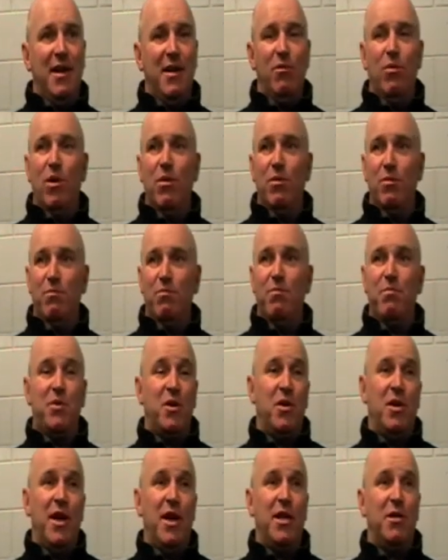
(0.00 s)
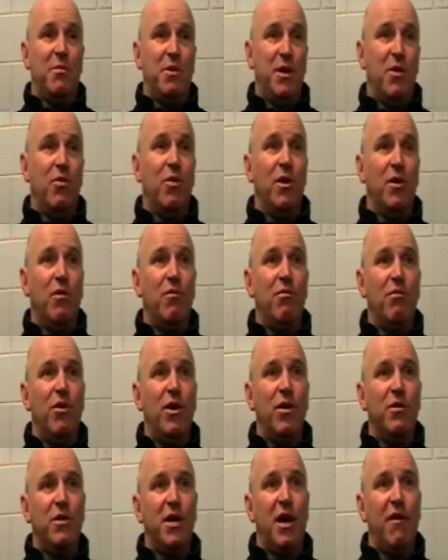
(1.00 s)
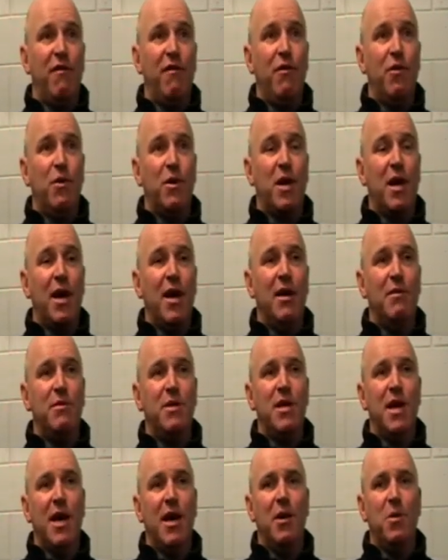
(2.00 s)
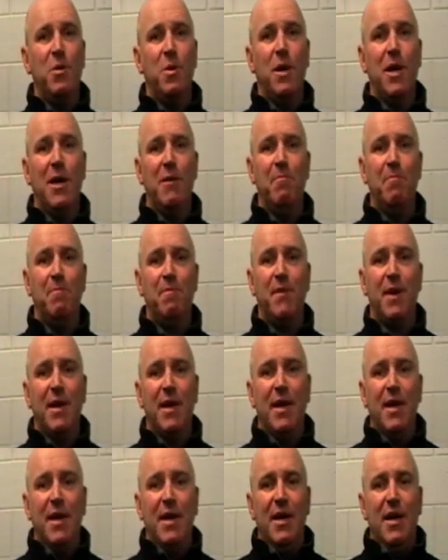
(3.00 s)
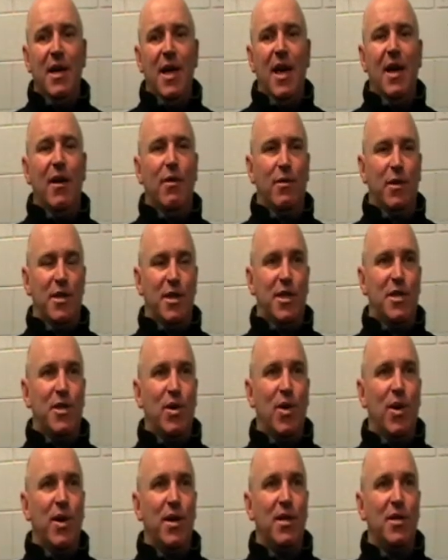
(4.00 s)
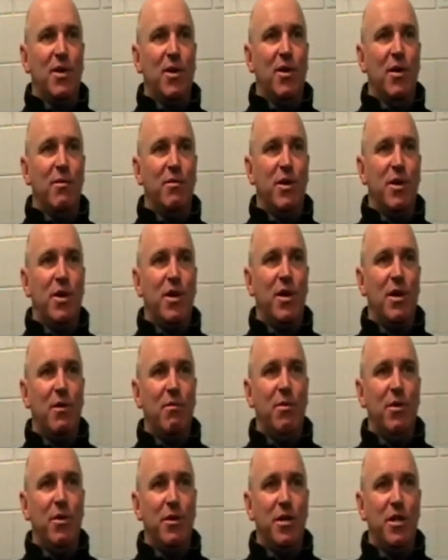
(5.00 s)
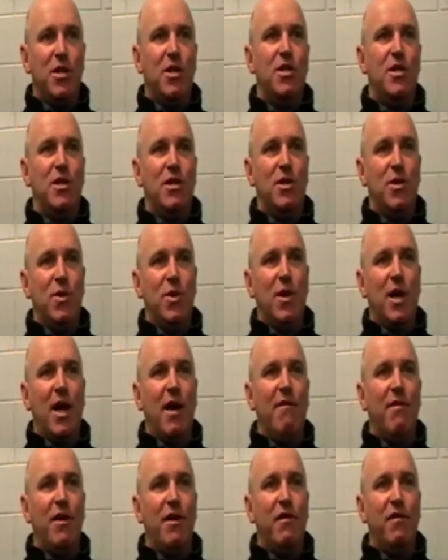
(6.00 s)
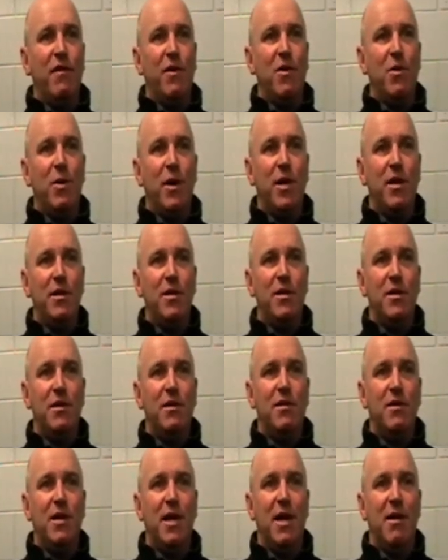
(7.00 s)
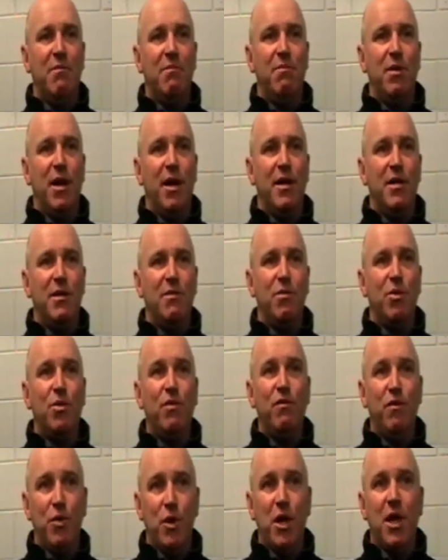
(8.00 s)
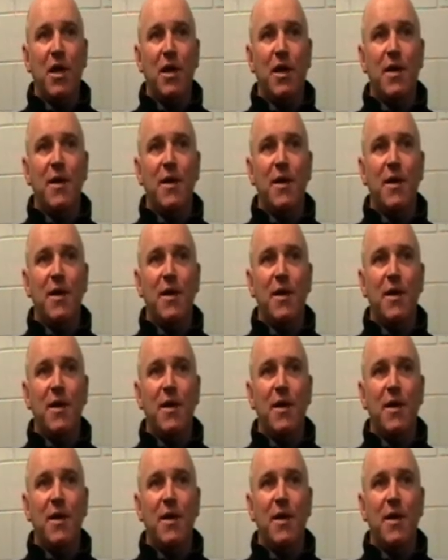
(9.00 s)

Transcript: what turned out to be a real tough fought game. So. Yeah, look, it's exciting times. I think the boys are just enjoying having a few wins and playing some good footy.